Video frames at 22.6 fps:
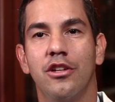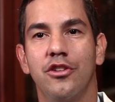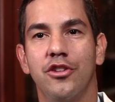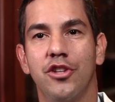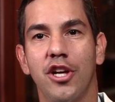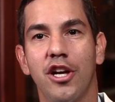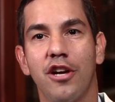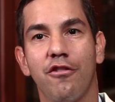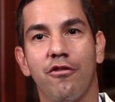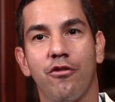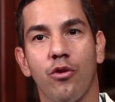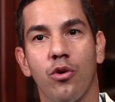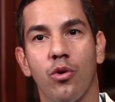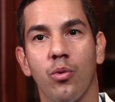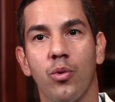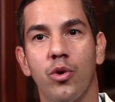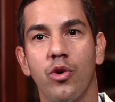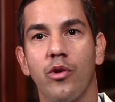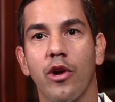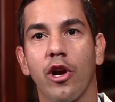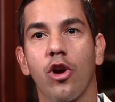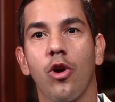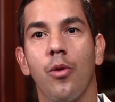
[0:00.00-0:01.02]
Therefore,
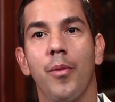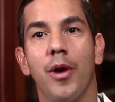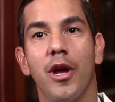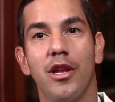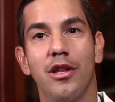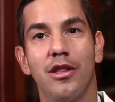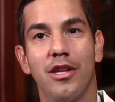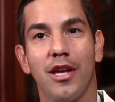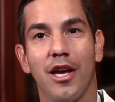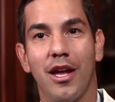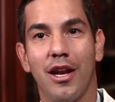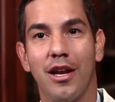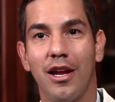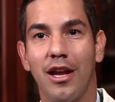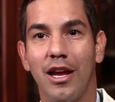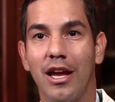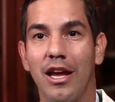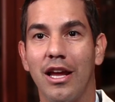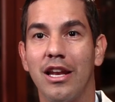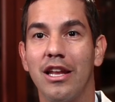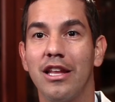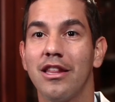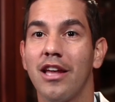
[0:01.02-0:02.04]
we recommend that
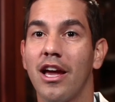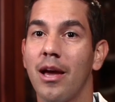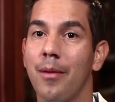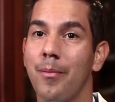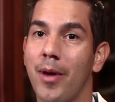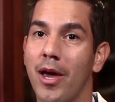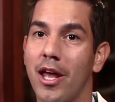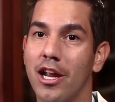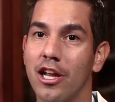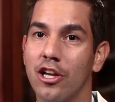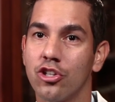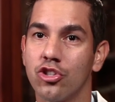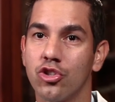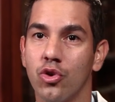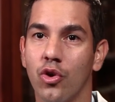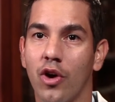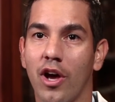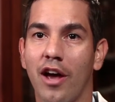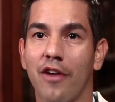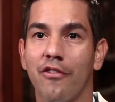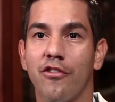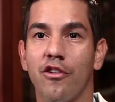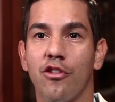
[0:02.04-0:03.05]
any diabetic should
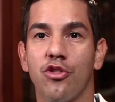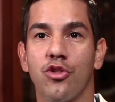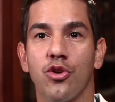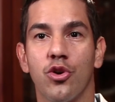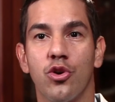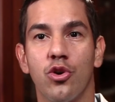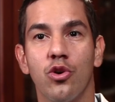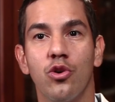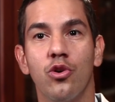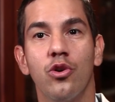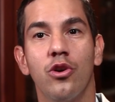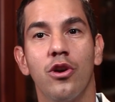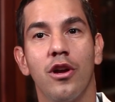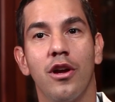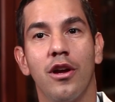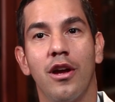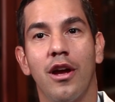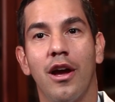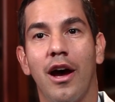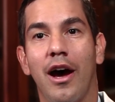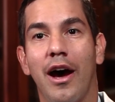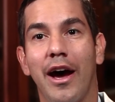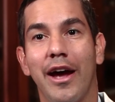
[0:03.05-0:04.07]
have a thorough
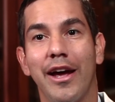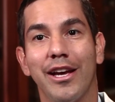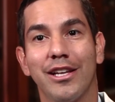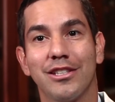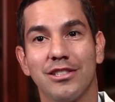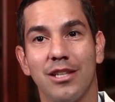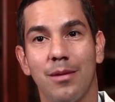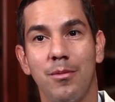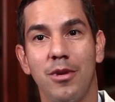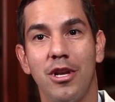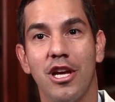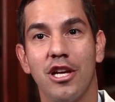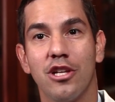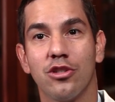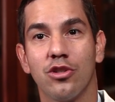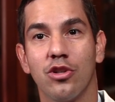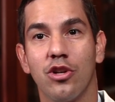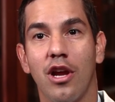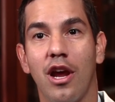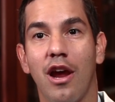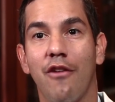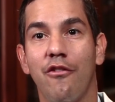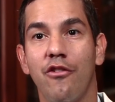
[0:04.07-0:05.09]
eye
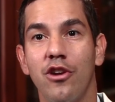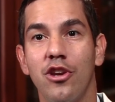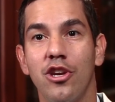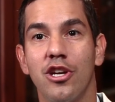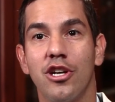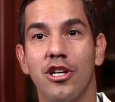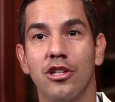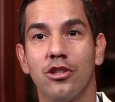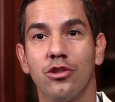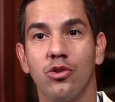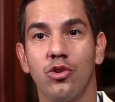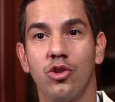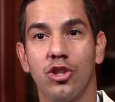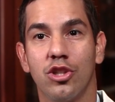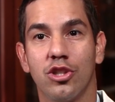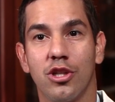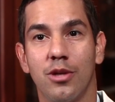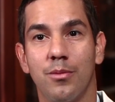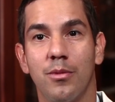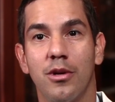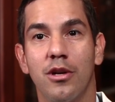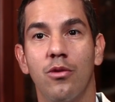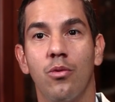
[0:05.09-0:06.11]
examination every year to
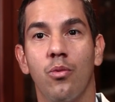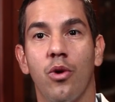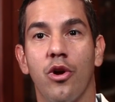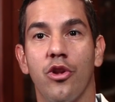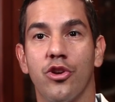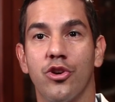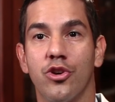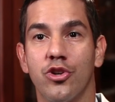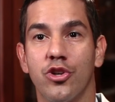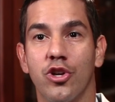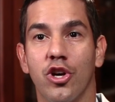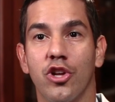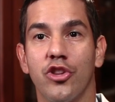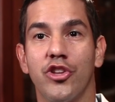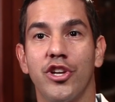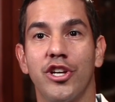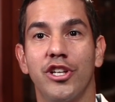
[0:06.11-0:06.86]
determine whether or not